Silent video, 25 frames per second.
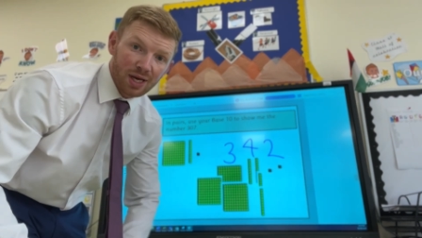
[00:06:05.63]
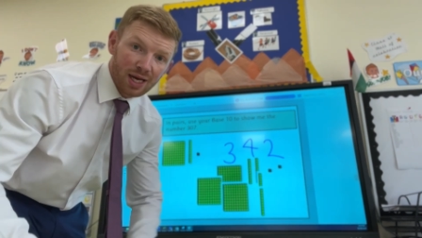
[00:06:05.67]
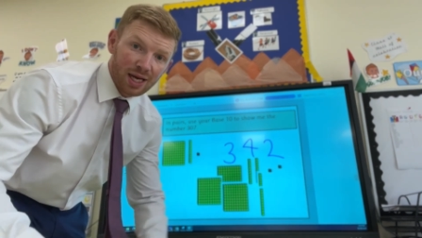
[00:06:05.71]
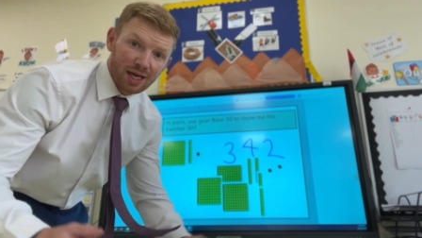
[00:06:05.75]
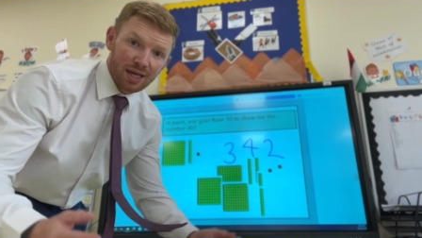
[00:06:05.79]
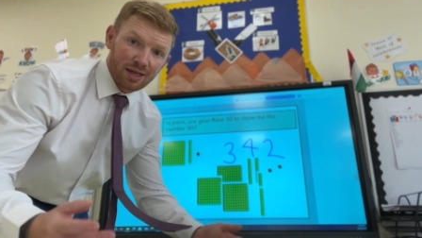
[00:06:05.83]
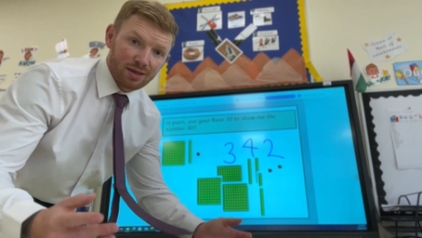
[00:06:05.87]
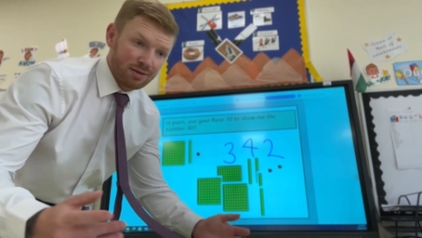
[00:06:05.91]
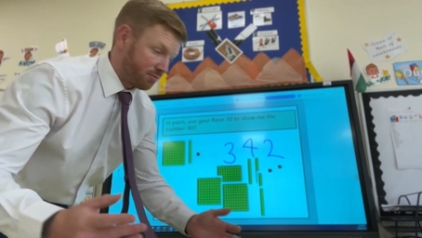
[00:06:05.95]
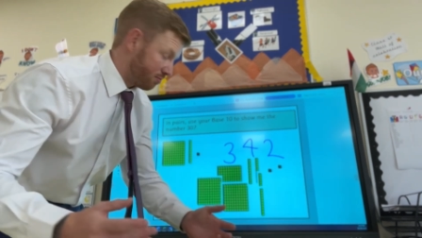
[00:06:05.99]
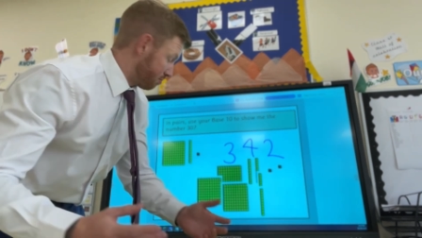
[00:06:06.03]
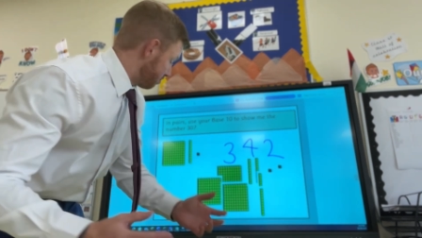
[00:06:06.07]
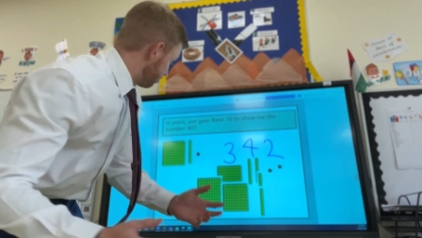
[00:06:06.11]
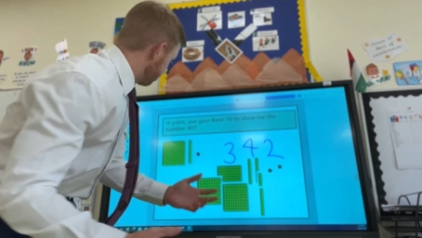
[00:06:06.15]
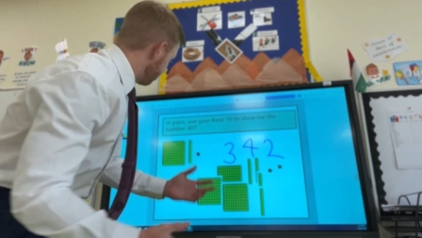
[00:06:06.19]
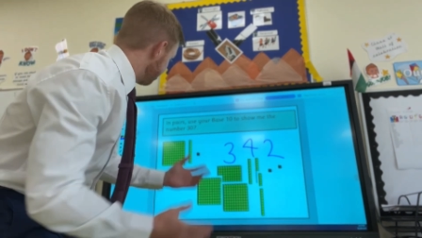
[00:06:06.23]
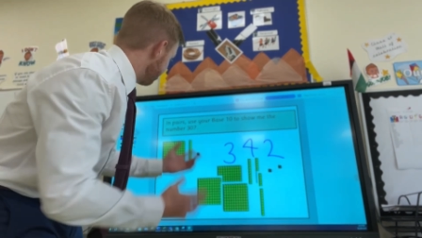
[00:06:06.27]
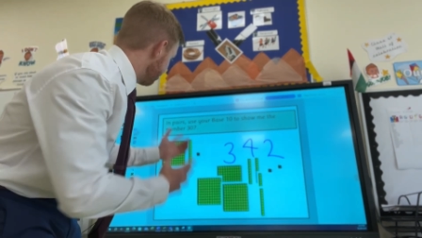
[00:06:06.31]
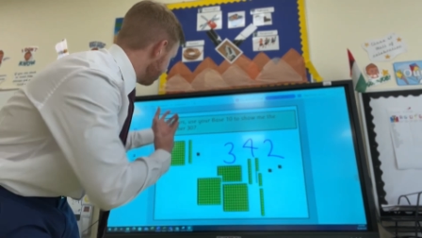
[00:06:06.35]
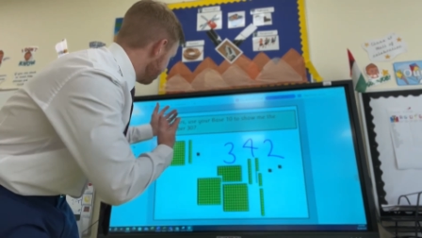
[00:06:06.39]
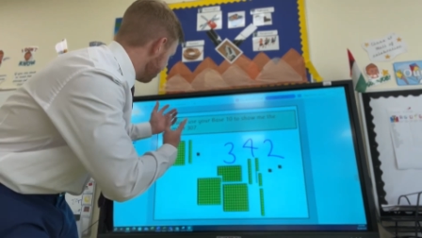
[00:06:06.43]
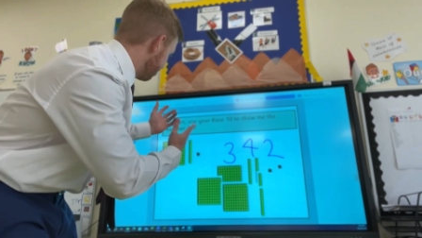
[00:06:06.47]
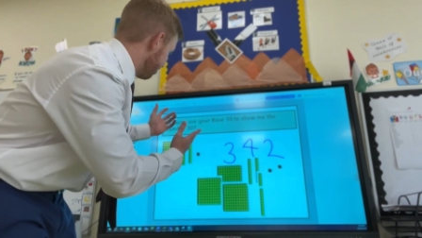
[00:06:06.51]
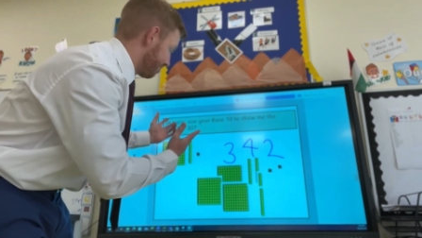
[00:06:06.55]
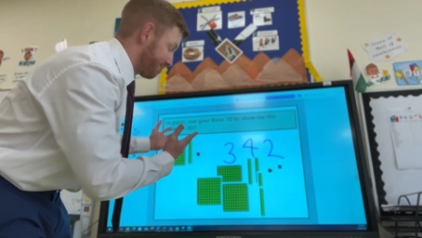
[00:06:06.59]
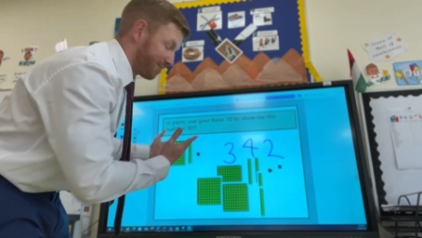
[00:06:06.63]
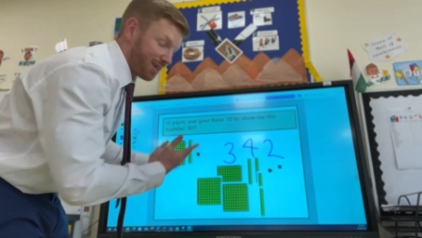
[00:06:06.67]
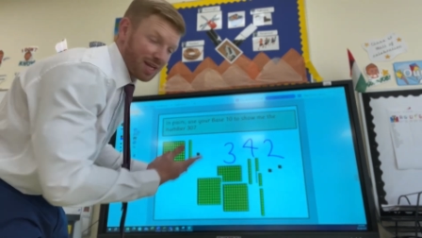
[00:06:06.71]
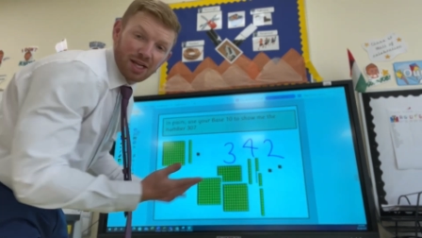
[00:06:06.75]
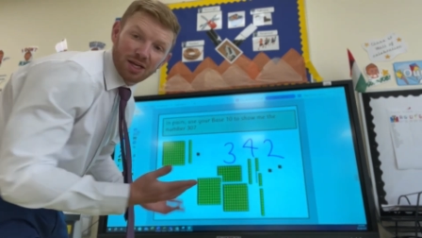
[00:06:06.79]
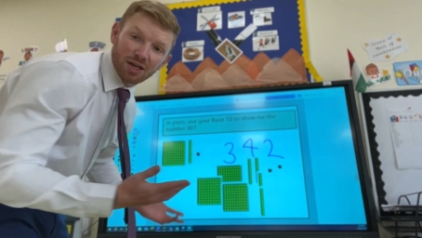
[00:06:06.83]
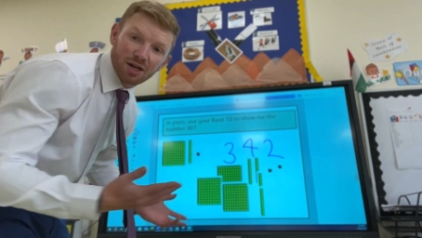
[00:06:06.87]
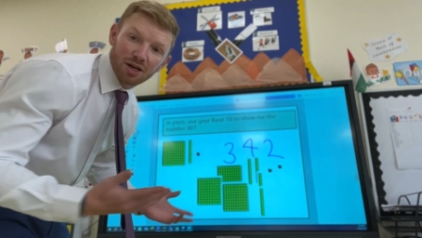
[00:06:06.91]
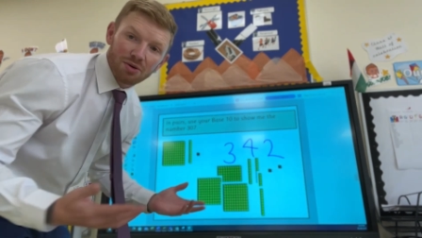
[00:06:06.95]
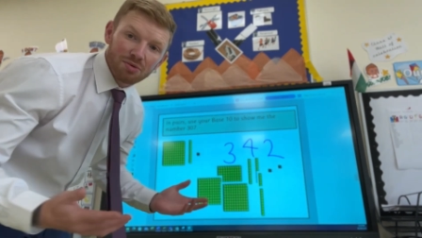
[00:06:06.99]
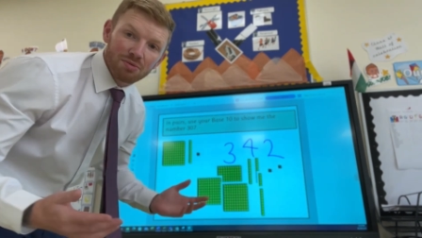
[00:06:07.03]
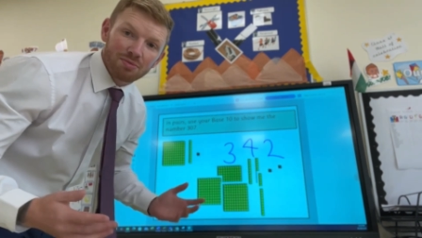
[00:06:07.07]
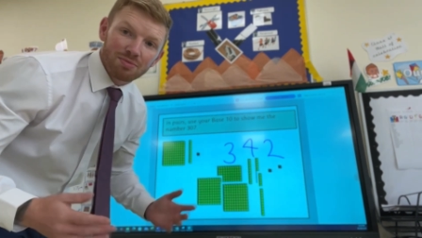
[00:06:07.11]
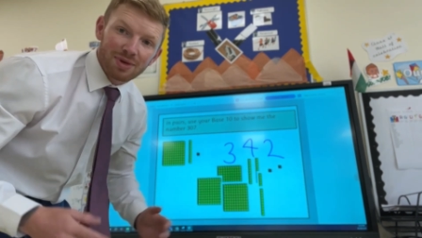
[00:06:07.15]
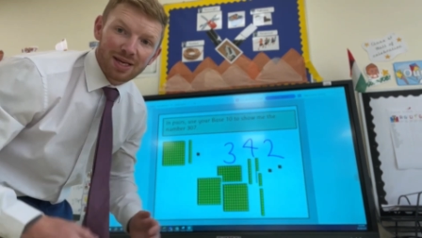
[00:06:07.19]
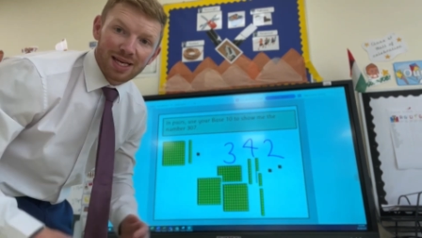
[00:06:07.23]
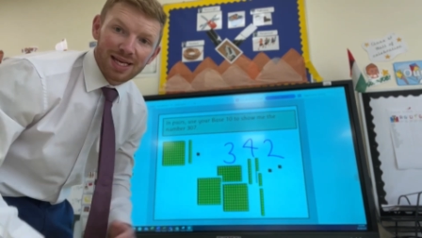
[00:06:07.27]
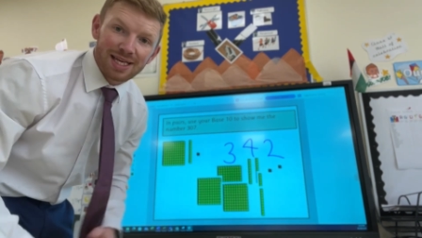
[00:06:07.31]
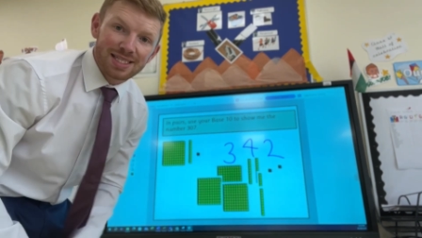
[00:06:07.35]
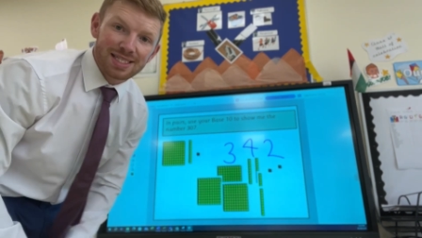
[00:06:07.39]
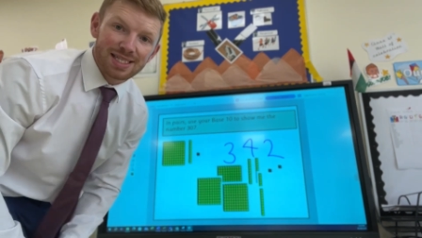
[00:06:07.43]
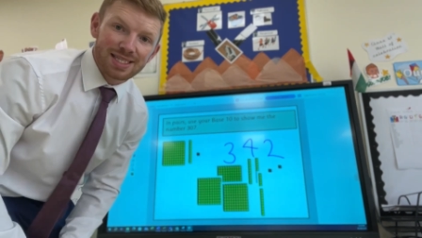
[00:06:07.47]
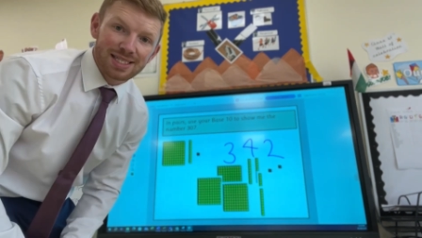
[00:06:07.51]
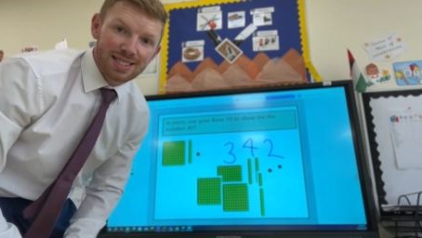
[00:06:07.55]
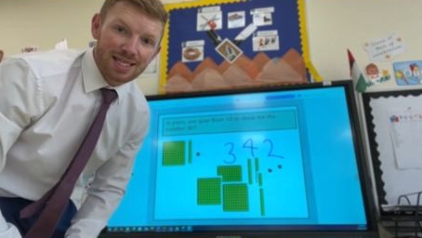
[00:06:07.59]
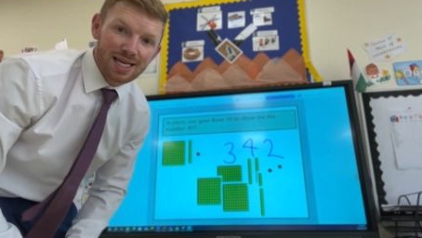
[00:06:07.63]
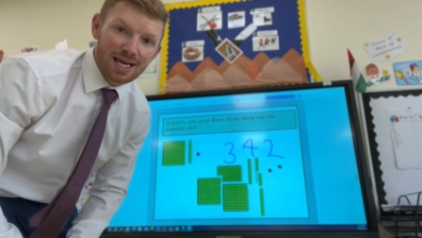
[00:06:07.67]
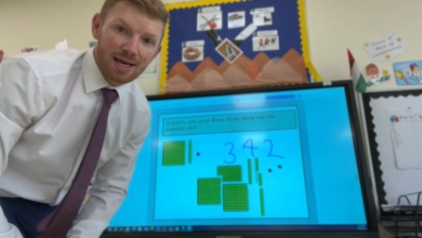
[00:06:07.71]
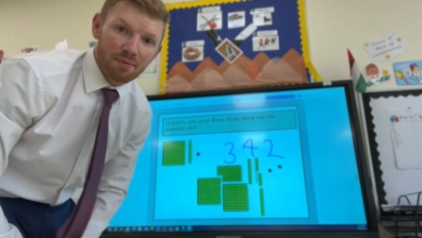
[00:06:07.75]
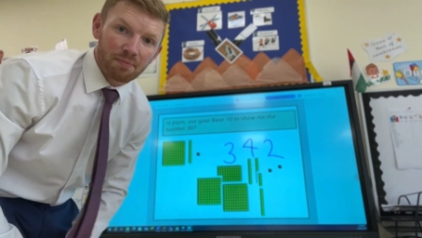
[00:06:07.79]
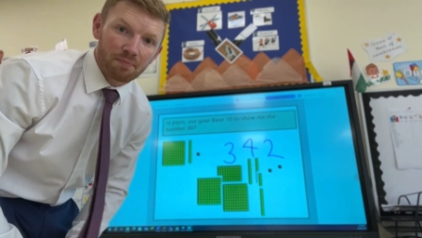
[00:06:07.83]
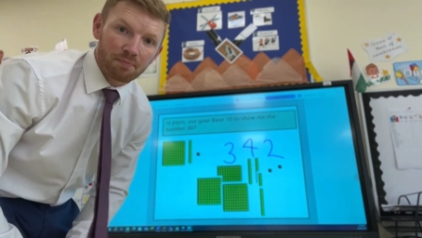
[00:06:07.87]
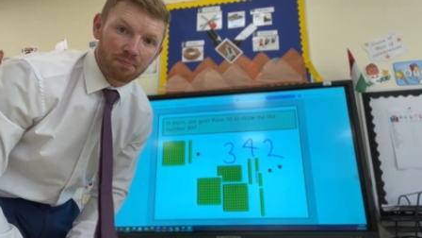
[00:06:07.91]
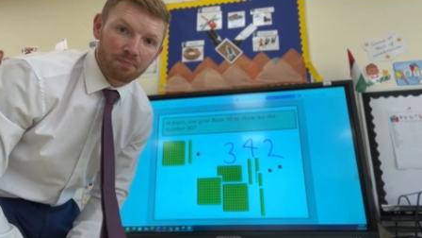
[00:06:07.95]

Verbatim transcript: And there you go, easy as that.